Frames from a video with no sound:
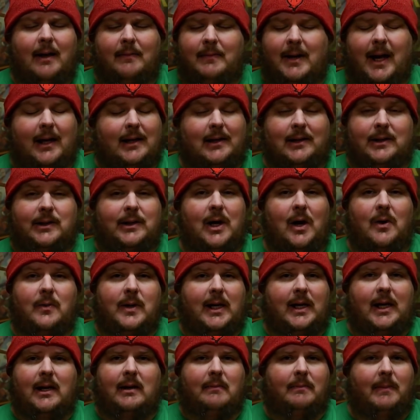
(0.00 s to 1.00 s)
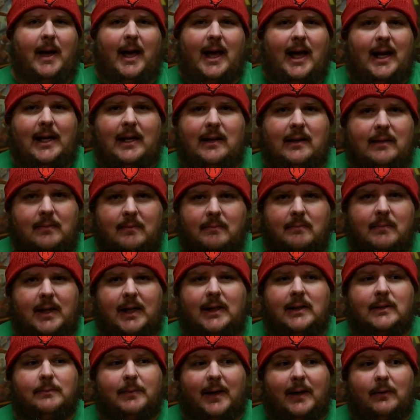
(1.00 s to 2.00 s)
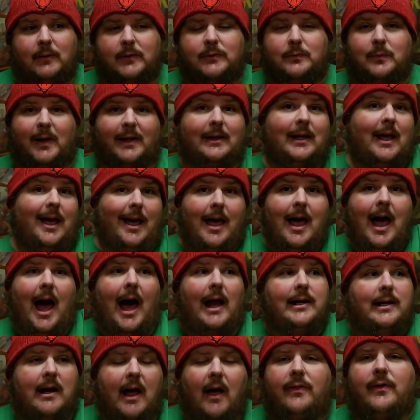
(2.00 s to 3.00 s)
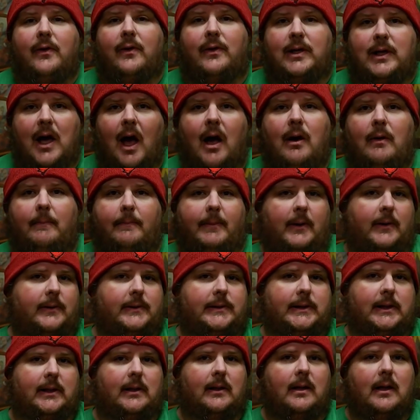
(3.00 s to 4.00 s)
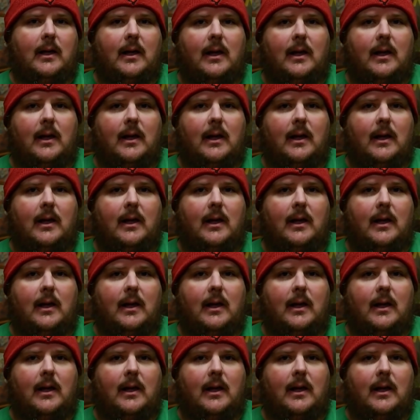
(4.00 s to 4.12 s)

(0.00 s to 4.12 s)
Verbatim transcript: I'm not condoning it by any means, but it was with another young person.